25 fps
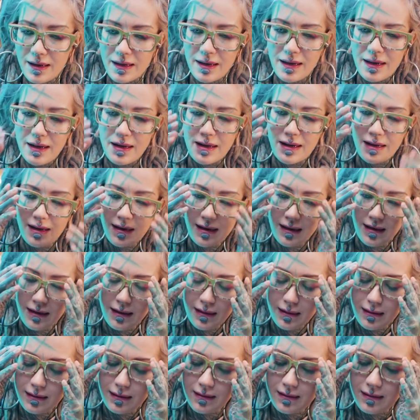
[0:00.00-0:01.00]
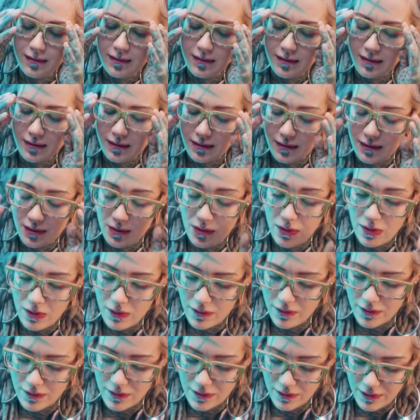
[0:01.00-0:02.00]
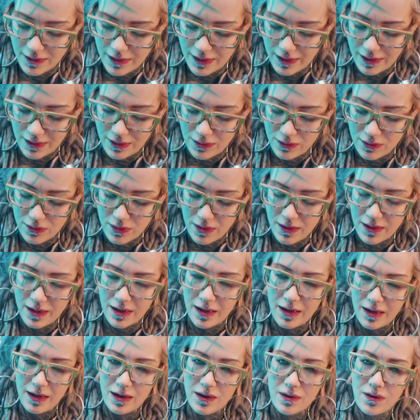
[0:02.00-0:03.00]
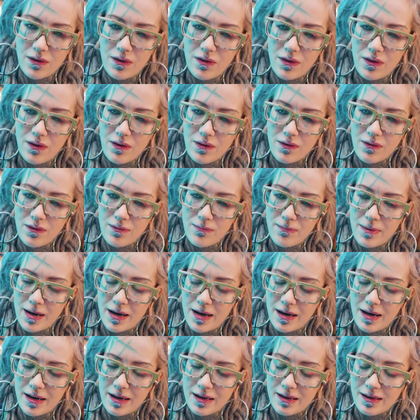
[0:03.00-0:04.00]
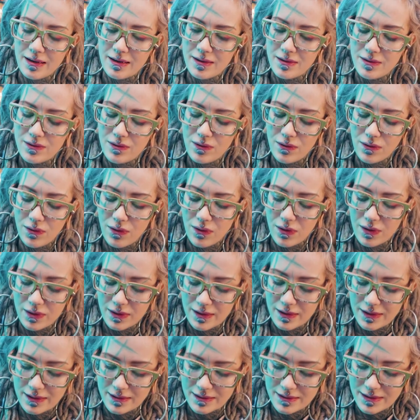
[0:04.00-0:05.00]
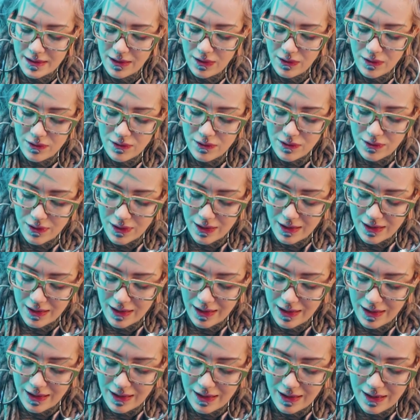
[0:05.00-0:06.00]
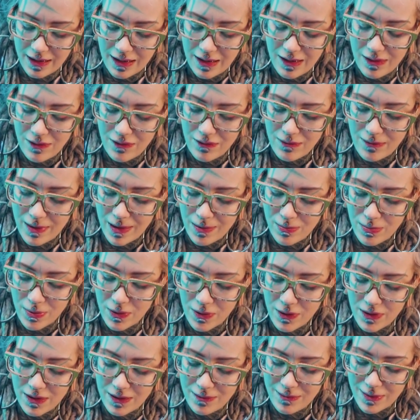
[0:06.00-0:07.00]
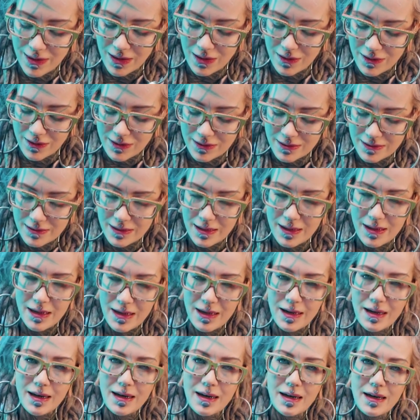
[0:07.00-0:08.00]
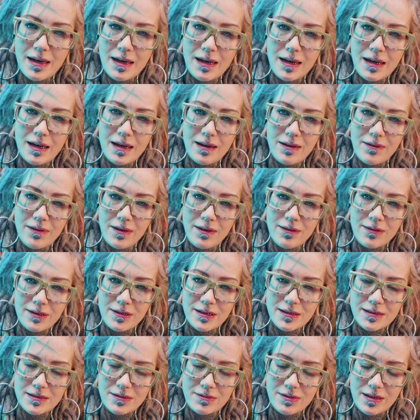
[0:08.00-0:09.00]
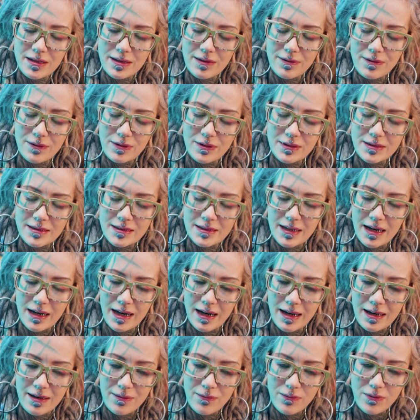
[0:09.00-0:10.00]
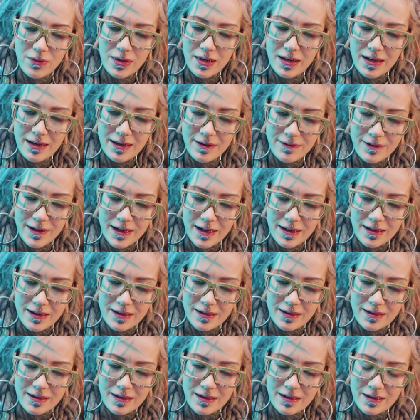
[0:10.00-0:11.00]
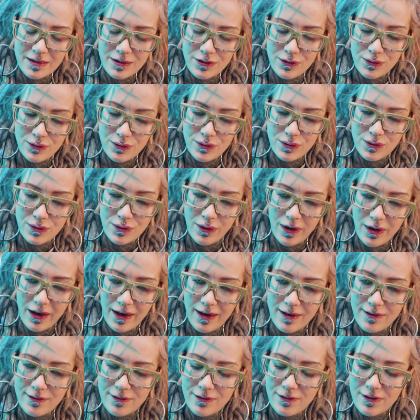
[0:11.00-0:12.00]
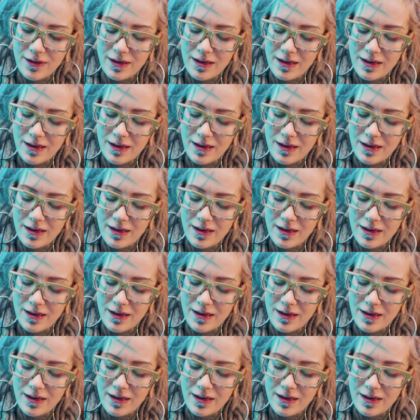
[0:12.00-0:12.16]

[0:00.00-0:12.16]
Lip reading: I love to take good care of my organs. I love to take care of my body because in a very stressful time we are living in, it is good to have